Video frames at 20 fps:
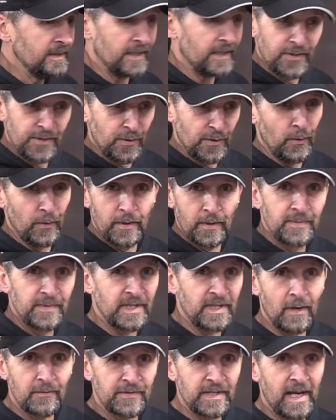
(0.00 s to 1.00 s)
they sort
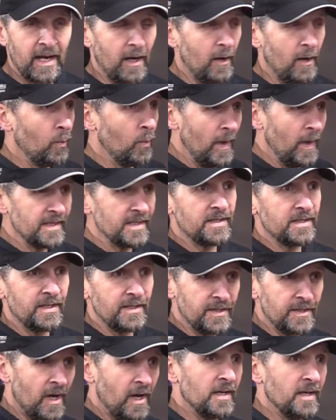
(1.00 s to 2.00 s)
themselves out once the
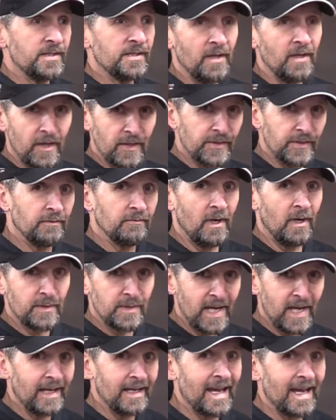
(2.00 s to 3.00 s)
tyre starts to
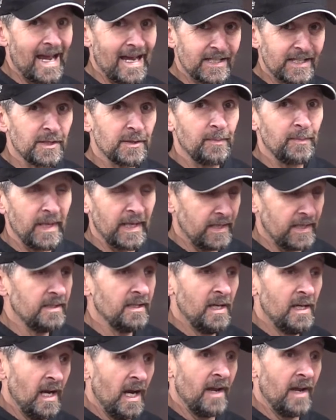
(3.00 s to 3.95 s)
rotate at speed,